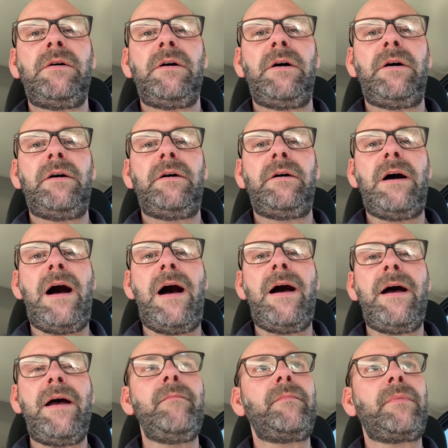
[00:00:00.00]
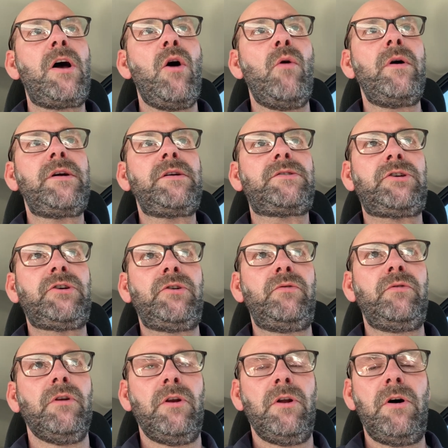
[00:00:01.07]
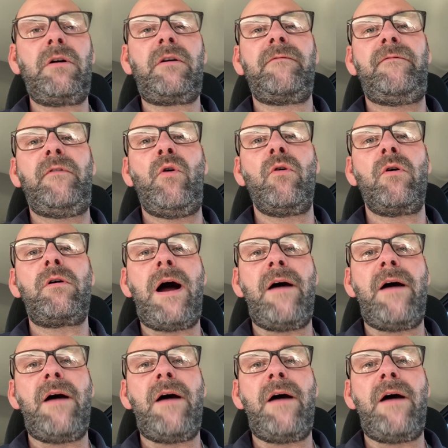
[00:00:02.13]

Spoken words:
I am going to look for,